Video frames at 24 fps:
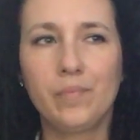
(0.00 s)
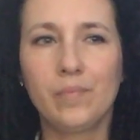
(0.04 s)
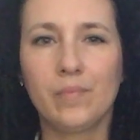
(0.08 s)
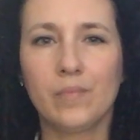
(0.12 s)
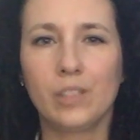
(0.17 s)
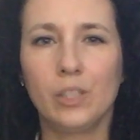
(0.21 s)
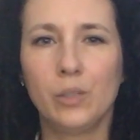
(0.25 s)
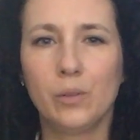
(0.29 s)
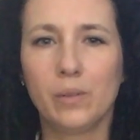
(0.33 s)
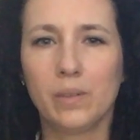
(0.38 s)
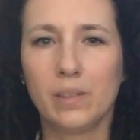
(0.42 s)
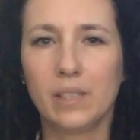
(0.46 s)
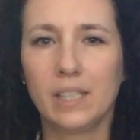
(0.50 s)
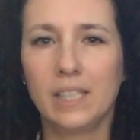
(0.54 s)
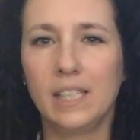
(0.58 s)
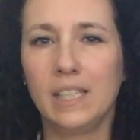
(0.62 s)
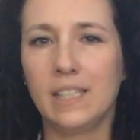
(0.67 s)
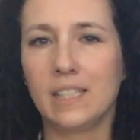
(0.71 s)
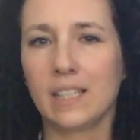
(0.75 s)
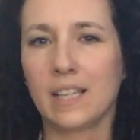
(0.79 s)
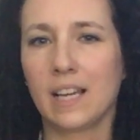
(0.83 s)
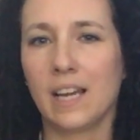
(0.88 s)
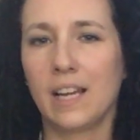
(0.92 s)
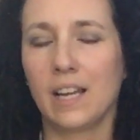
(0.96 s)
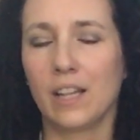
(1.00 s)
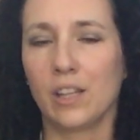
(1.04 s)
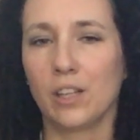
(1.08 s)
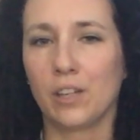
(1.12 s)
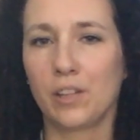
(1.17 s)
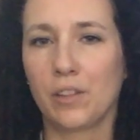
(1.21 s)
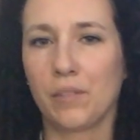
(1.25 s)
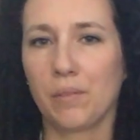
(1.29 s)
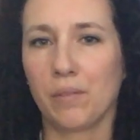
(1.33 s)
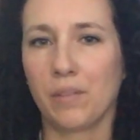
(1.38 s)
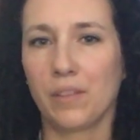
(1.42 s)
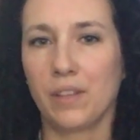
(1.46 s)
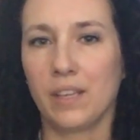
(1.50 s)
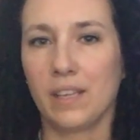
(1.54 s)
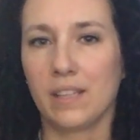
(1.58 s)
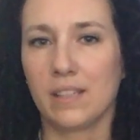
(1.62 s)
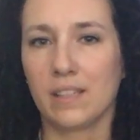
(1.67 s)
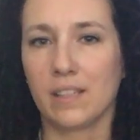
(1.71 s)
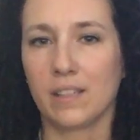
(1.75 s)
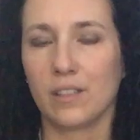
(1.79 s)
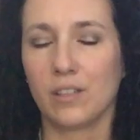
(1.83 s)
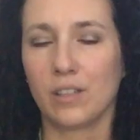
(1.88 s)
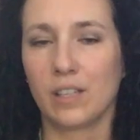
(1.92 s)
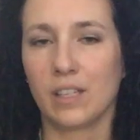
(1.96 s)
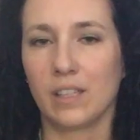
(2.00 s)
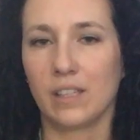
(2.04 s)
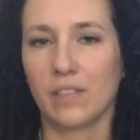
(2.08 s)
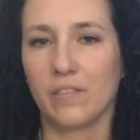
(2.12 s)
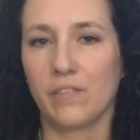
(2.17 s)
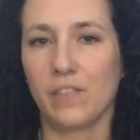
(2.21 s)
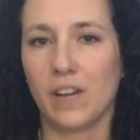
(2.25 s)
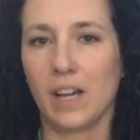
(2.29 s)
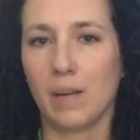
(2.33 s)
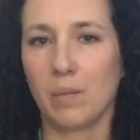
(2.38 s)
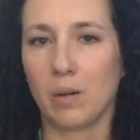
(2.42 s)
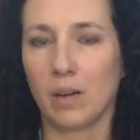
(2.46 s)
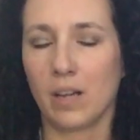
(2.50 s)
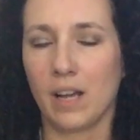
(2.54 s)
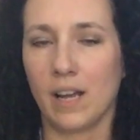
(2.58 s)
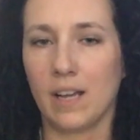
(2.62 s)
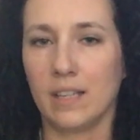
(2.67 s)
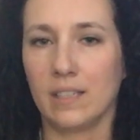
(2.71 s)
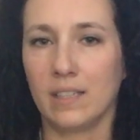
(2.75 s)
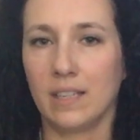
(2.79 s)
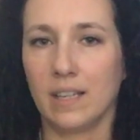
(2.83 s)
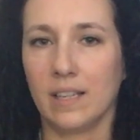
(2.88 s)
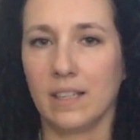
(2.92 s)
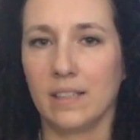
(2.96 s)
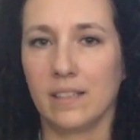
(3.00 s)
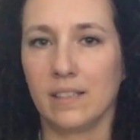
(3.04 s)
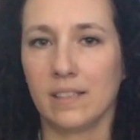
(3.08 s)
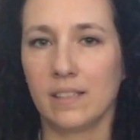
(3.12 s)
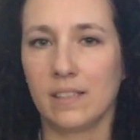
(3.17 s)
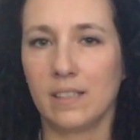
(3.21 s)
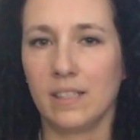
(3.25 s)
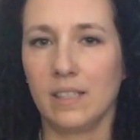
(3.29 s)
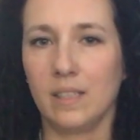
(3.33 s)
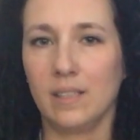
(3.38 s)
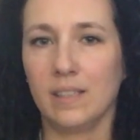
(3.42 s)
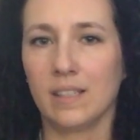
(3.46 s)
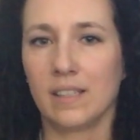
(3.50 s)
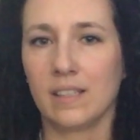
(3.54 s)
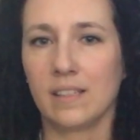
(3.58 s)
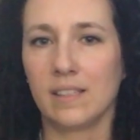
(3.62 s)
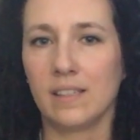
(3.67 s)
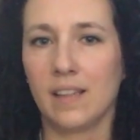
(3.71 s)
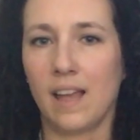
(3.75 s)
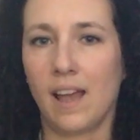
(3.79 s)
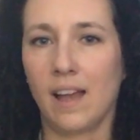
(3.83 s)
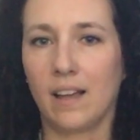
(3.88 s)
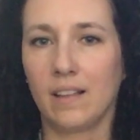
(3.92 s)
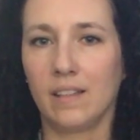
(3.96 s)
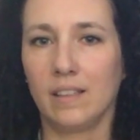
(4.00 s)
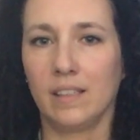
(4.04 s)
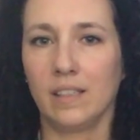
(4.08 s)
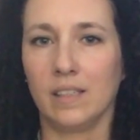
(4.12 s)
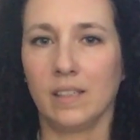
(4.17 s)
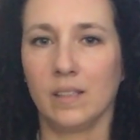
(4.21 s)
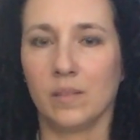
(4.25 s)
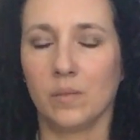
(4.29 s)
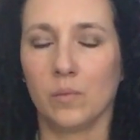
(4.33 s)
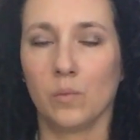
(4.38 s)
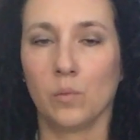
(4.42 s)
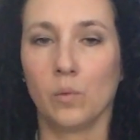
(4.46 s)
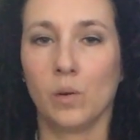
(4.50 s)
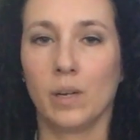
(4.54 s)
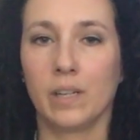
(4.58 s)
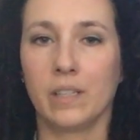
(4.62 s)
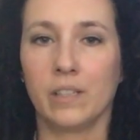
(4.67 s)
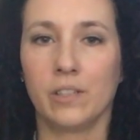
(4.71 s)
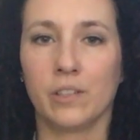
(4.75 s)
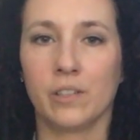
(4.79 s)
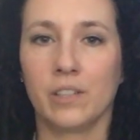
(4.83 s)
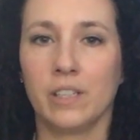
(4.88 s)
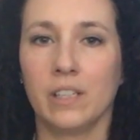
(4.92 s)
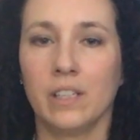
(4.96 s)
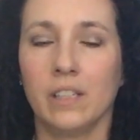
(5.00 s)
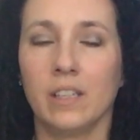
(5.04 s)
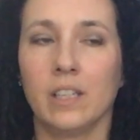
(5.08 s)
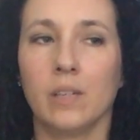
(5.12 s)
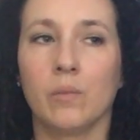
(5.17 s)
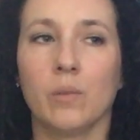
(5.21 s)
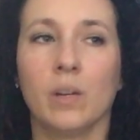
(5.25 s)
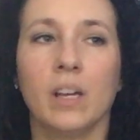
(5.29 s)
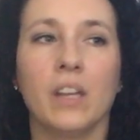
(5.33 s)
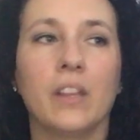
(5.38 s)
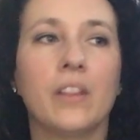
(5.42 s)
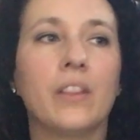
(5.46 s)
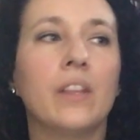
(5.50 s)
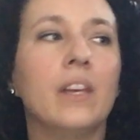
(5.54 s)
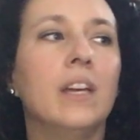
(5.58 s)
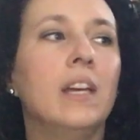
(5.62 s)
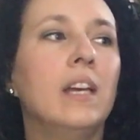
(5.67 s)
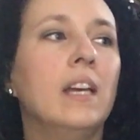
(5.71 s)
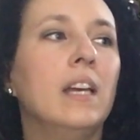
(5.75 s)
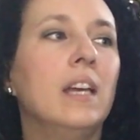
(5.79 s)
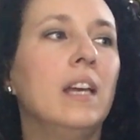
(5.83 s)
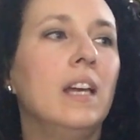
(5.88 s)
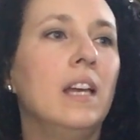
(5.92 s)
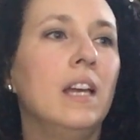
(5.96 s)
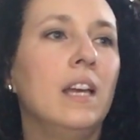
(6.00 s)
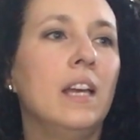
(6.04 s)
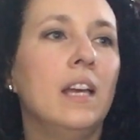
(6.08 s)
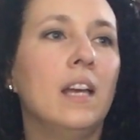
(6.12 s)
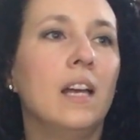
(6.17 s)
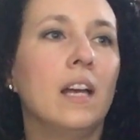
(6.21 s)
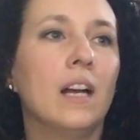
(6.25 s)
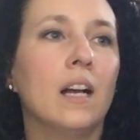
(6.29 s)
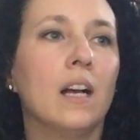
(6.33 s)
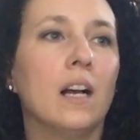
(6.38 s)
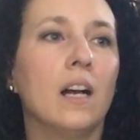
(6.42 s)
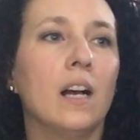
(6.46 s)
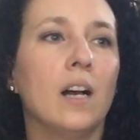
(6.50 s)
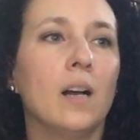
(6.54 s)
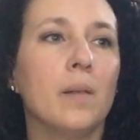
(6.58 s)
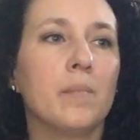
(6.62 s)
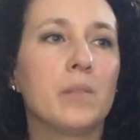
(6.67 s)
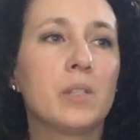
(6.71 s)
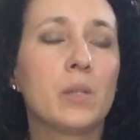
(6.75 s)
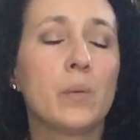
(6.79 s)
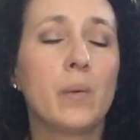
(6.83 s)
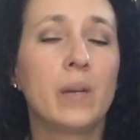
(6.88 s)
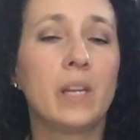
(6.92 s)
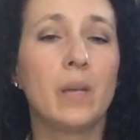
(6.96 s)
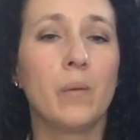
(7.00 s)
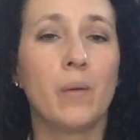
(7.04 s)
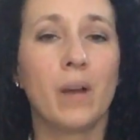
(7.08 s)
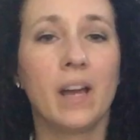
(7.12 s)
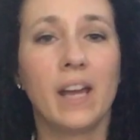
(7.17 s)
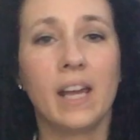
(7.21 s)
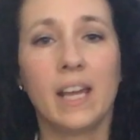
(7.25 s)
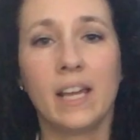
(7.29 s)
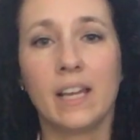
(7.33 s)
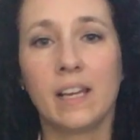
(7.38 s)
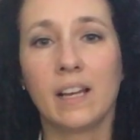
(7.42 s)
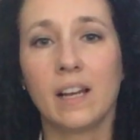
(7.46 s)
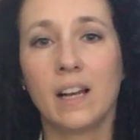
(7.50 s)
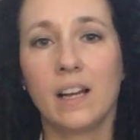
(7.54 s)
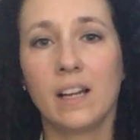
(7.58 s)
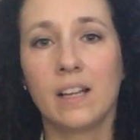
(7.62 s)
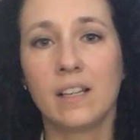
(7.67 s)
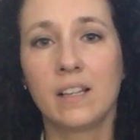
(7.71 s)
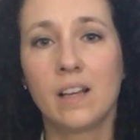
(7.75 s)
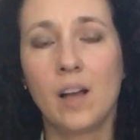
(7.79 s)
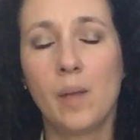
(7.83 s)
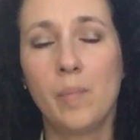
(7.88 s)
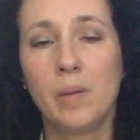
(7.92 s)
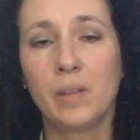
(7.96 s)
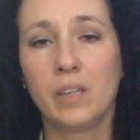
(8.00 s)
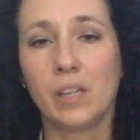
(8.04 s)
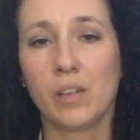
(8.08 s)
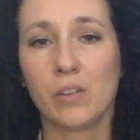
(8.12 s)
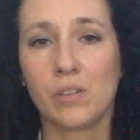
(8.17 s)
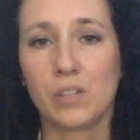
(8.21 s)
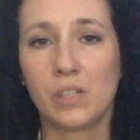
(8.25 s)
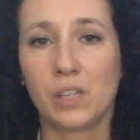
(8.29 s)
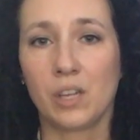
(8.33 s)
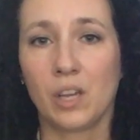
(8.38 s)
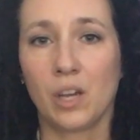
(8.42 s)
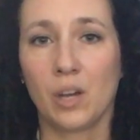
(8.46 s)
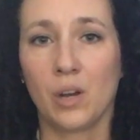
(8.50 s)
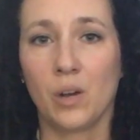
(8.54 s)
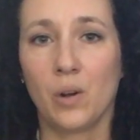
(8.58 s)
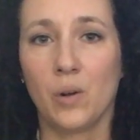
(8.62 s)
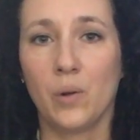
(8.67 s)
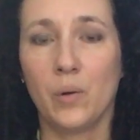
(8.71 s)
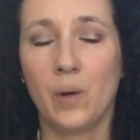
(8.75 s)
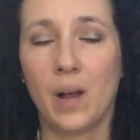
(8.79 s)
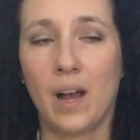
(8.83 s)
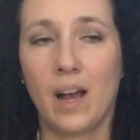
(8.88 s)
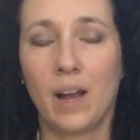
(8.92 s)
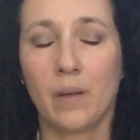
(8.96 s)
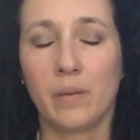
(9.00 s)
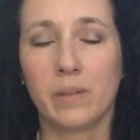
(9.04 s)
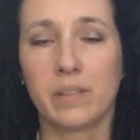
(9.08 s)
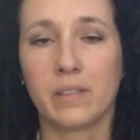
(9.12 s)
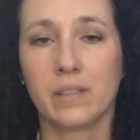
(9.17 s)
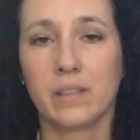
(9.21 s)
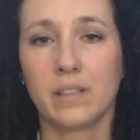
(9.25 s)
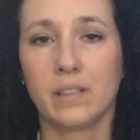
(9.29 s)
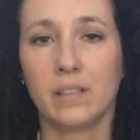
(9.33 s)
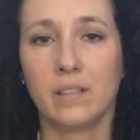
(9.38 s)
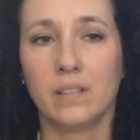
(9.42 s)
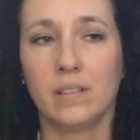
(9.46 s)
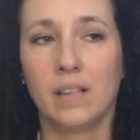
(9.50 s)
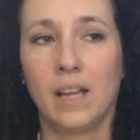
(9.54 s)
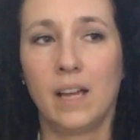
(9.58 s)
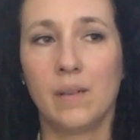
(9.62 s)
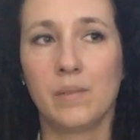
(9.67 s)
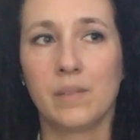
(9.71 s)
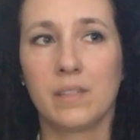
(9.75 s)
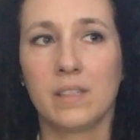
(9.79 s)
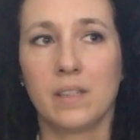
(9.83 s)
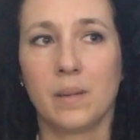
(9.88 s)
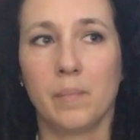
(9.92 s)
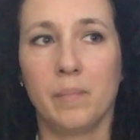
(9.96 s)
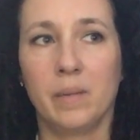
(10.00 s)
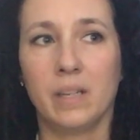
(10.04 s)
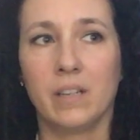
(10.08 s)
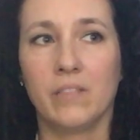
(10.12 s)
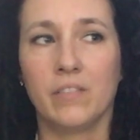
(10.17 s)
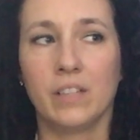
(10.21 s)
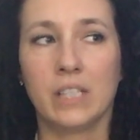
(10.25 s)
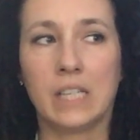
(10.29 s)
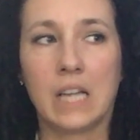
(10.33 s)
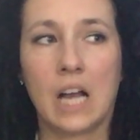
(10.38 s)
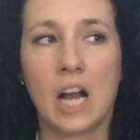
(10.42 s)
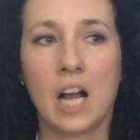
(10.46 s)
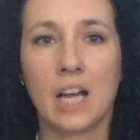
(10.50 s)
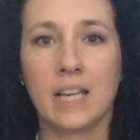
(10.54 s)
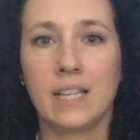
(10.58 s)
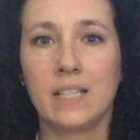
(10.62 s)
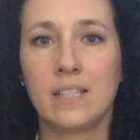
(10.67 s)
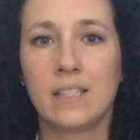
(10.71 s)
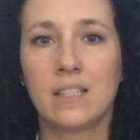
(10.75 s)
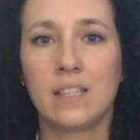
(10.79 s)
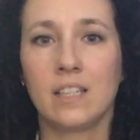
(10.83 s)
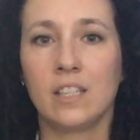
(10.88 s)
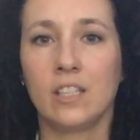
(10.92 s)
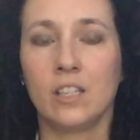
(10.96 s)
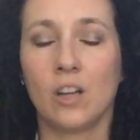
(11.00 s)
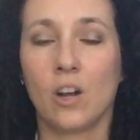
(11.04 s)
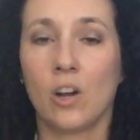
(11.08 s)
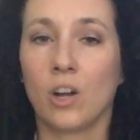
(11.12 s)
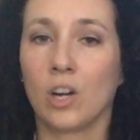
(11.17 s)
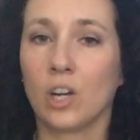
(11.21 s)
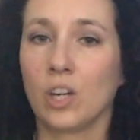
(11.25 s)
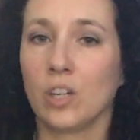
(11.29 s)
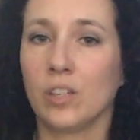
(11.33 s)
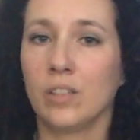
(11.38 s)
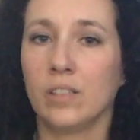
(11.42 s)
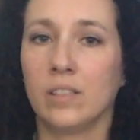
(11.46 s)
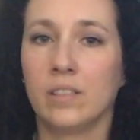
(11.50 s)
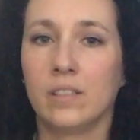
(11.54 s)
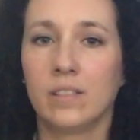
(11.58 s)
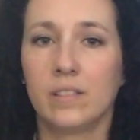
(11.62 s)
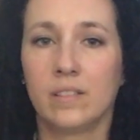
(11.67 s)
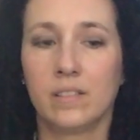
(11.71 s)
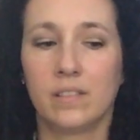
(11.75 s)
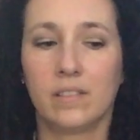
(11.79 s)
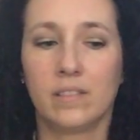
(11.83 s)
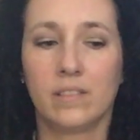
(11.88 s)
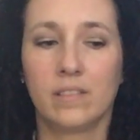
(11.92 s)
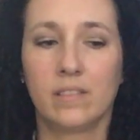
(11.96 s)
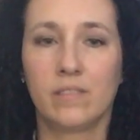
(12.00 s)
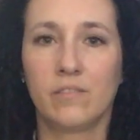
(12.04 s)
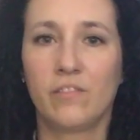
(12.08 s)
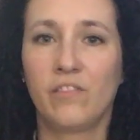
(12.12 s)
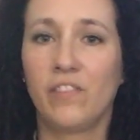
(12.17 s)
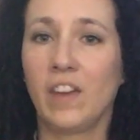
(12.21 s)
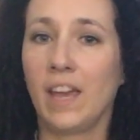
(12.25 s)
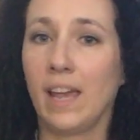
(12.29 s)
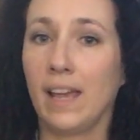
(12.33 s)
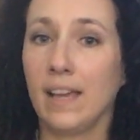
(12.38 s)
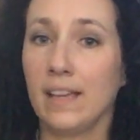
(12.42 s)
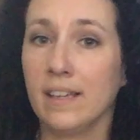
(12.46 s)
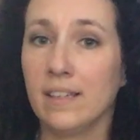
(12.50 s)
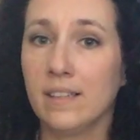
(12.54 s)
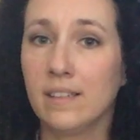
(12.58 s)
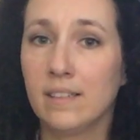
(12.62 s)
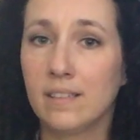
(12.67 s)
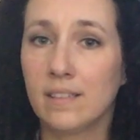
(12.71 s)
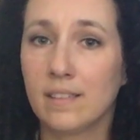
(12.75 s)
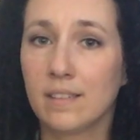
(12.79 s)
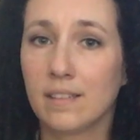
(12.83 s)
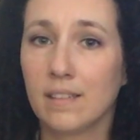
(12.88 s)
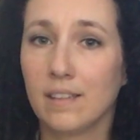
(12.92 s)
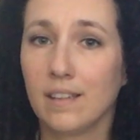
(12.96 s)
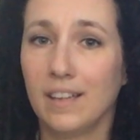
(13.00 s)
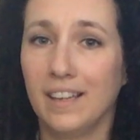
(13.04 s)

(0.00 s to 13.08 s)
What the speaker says: You really need to kind of look through things and look at the fiber content and see exactly what you're dealing with. So anyway, a couple of years ago, I was in a bit of an ice yarn phase